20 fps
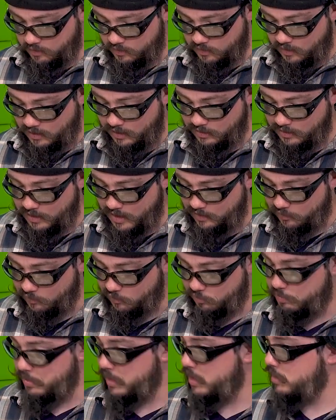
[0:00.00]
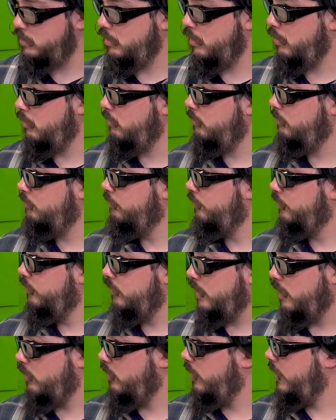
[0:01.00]
To get that speed though,
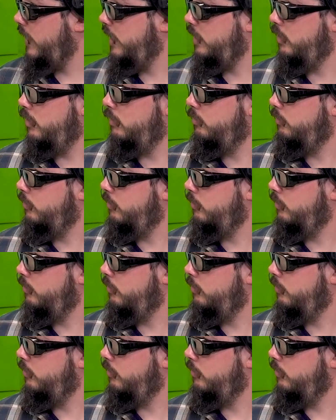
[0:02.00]
I would have had to,